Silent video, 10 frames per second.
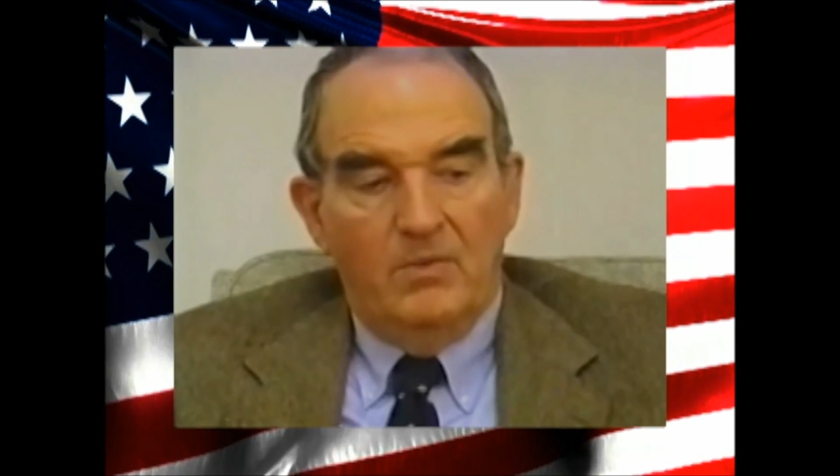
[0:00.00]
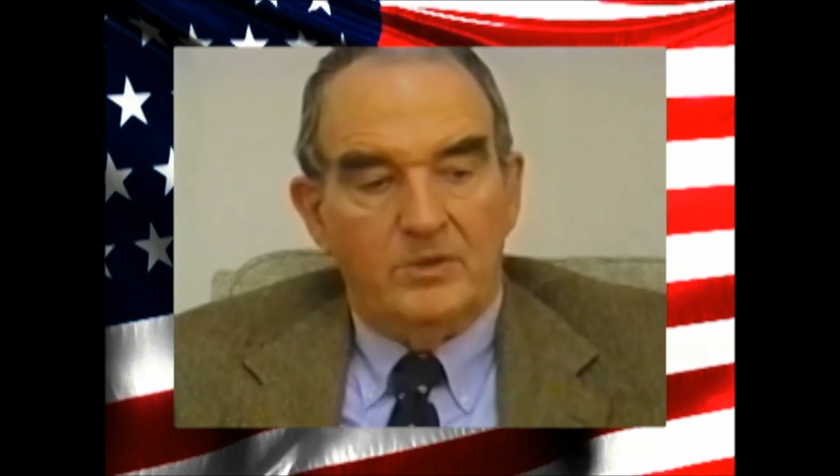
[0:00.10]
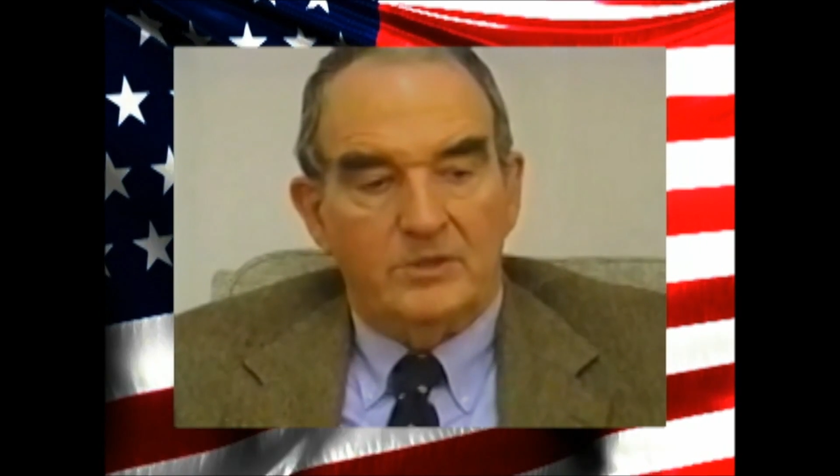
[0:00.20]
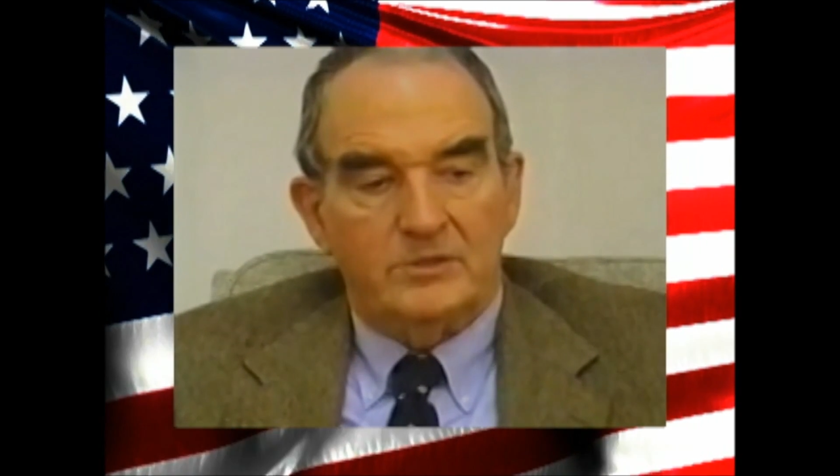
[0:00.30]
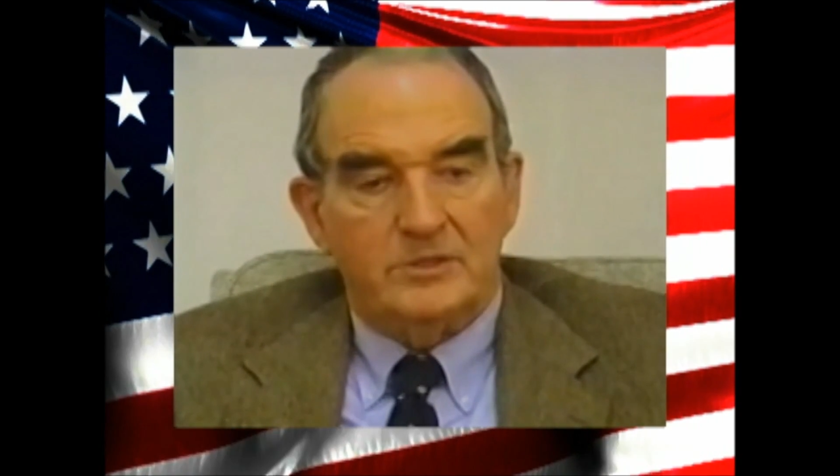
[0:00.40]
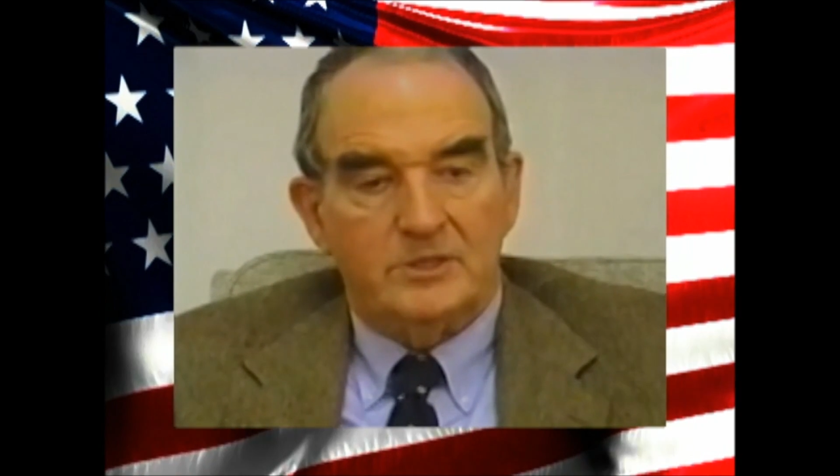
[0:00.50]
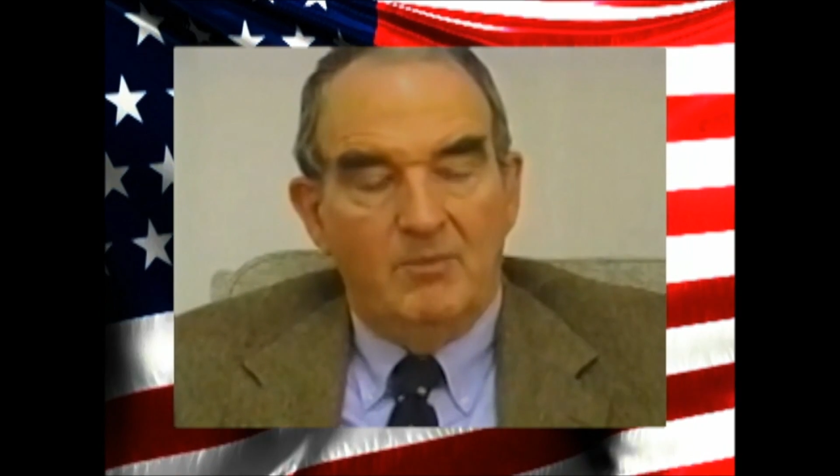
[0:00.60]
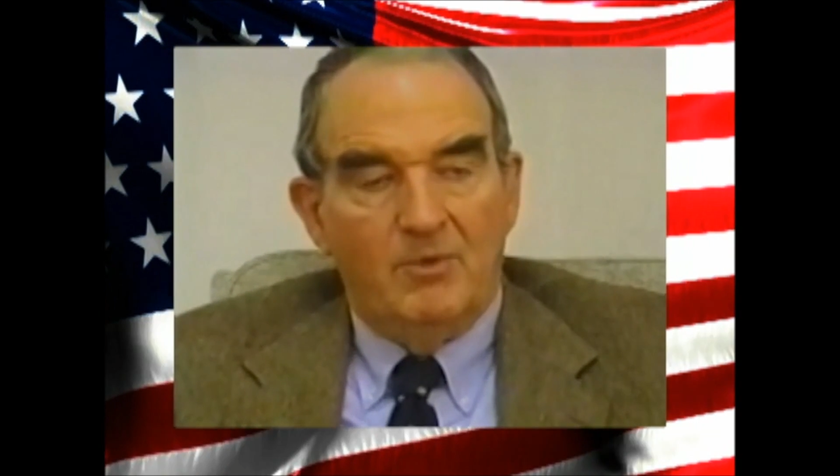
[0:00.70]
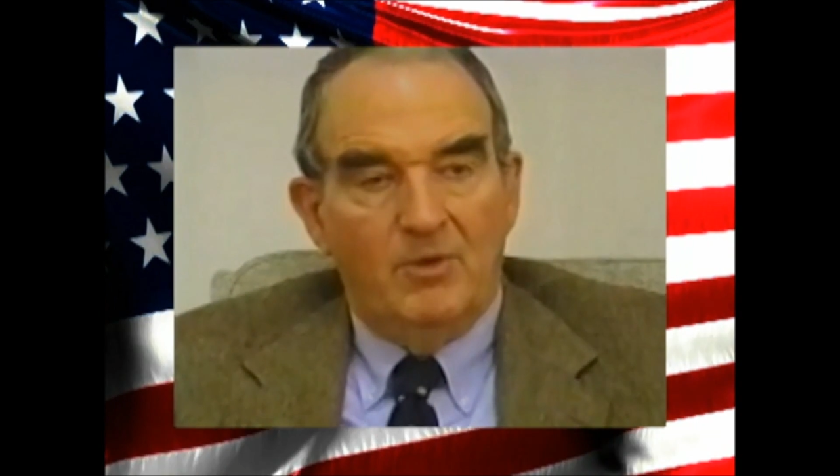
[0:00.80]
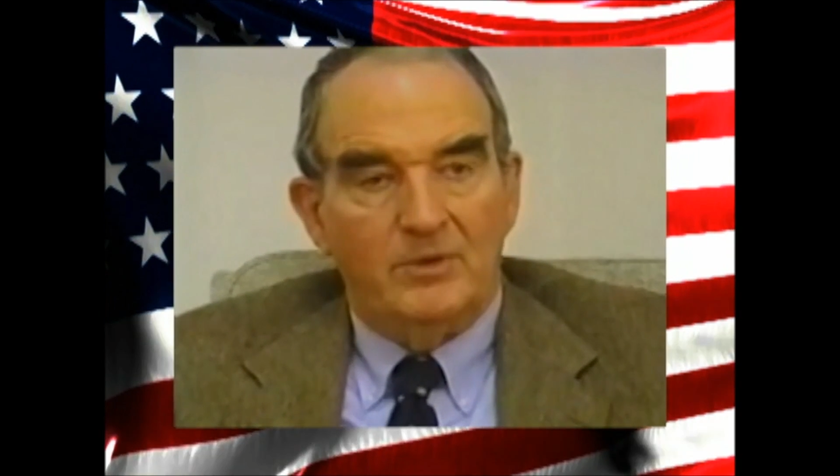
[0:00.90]
were just the
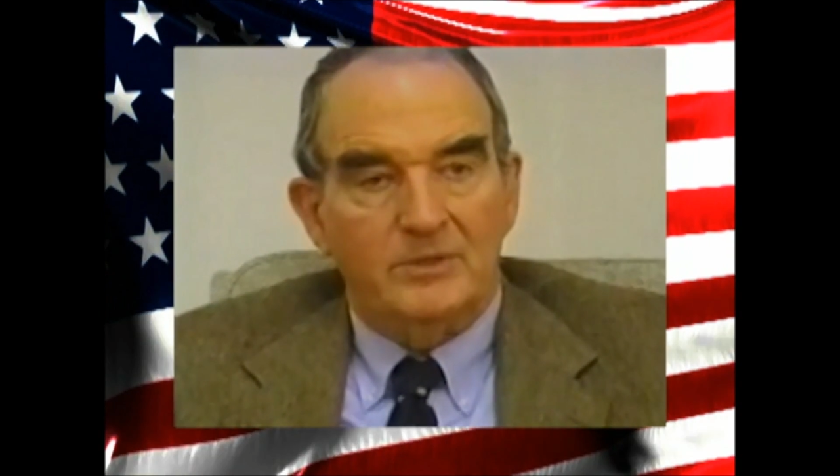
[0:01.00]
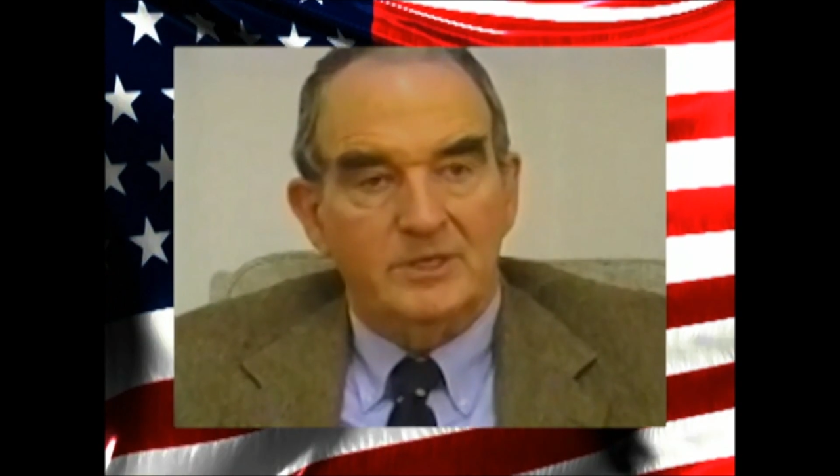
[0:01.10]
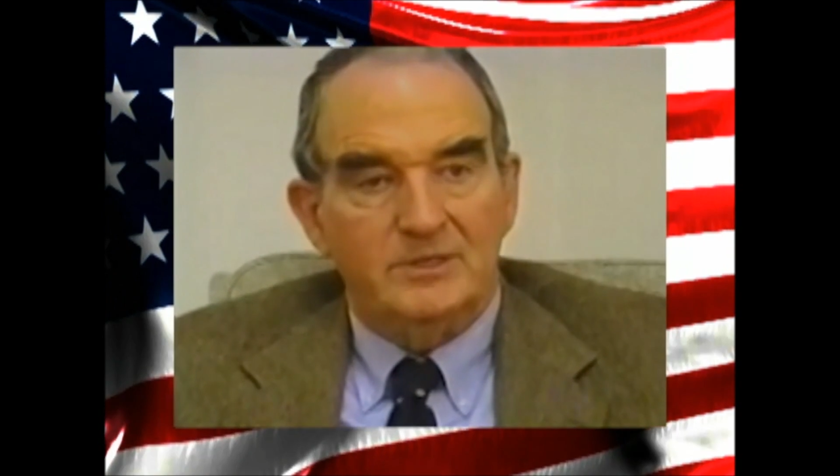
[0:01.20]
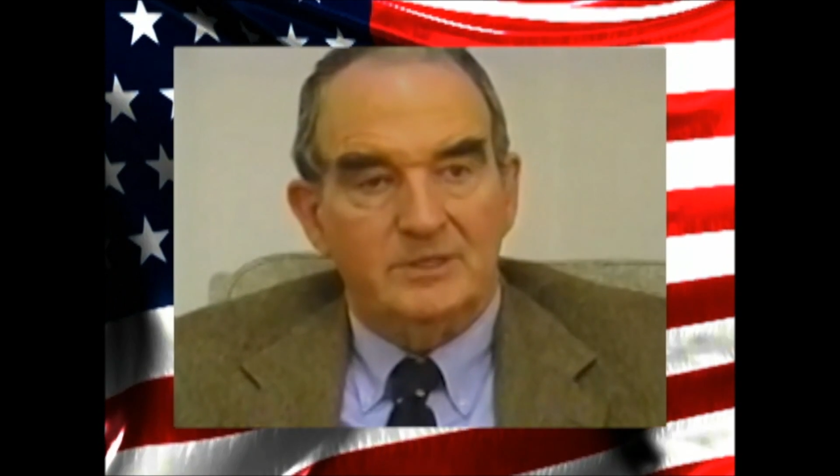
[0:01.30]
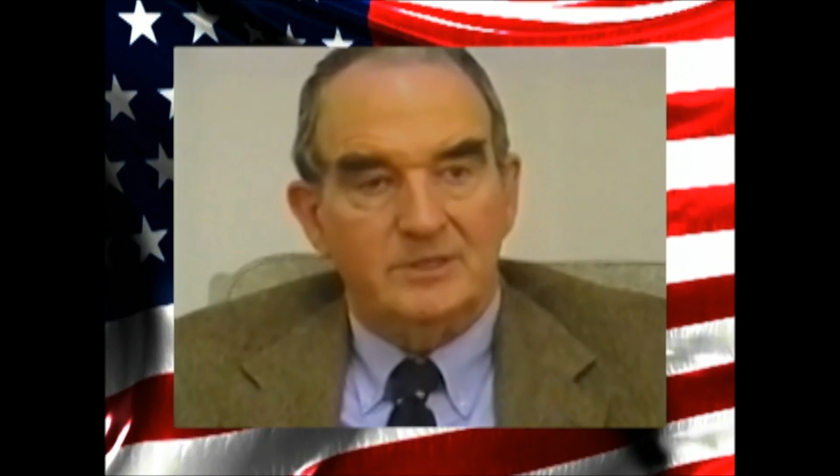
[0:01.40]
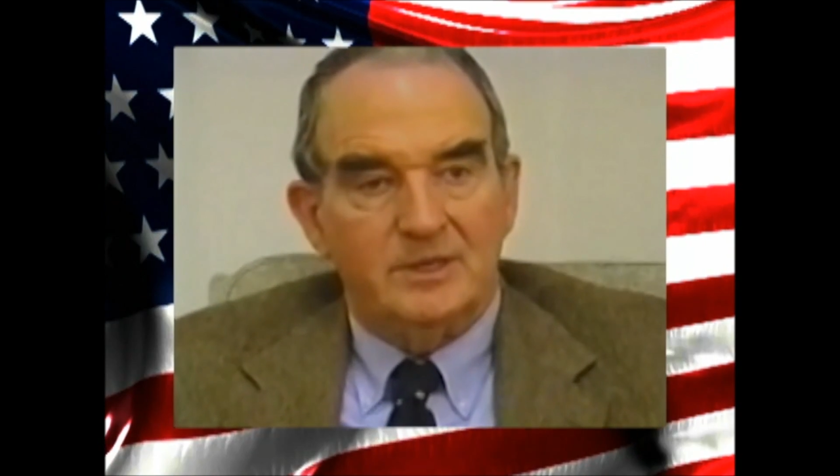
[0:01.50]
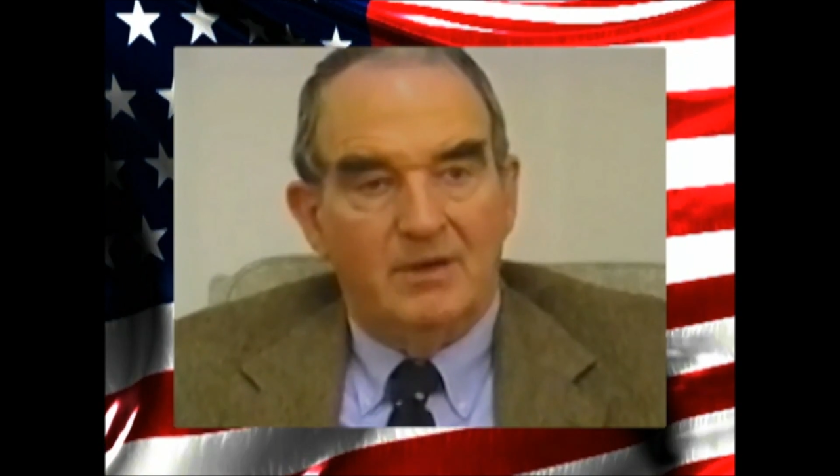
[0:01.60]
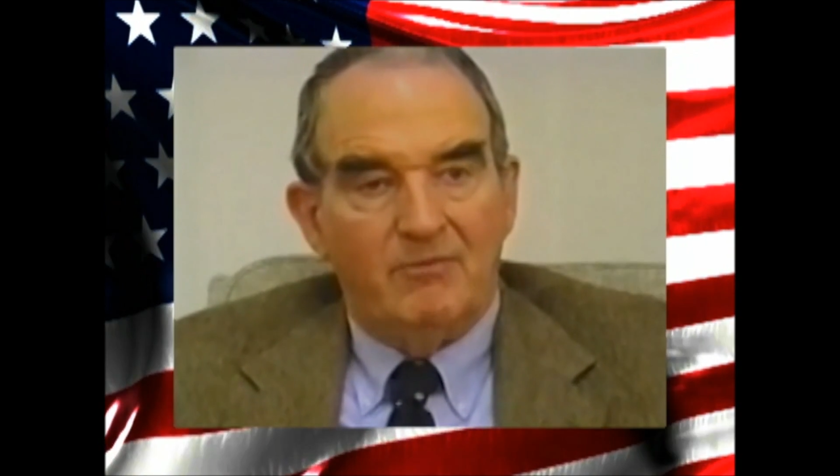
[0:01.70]
same old diseases that